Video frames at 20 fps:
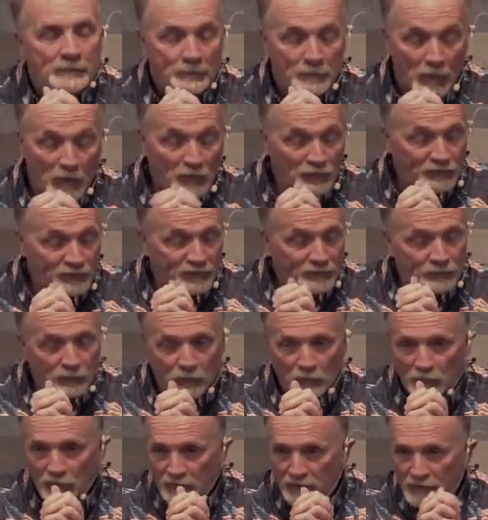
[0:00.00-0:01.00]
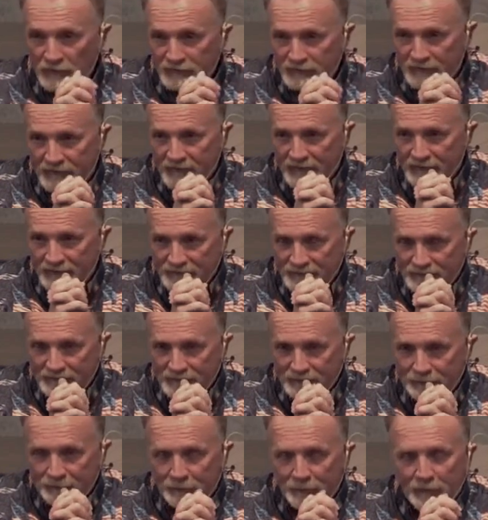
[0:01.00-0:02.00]
Most of them weren't good kings.
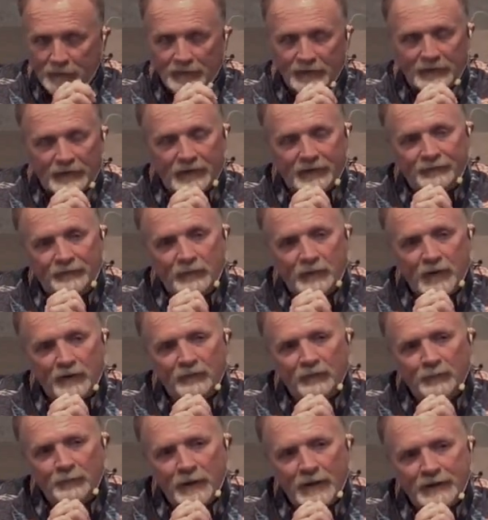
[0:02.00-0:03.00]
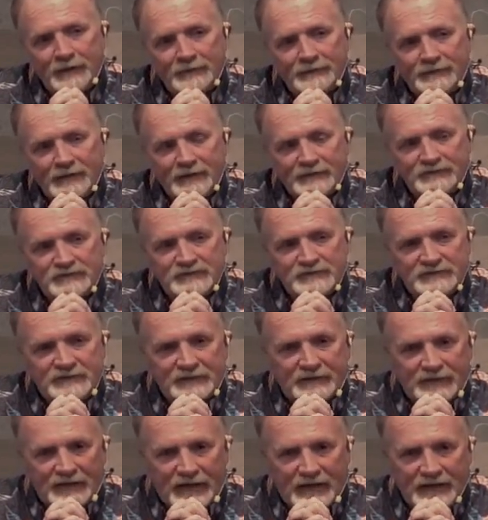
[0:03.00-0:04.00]
But if you ever paid attention to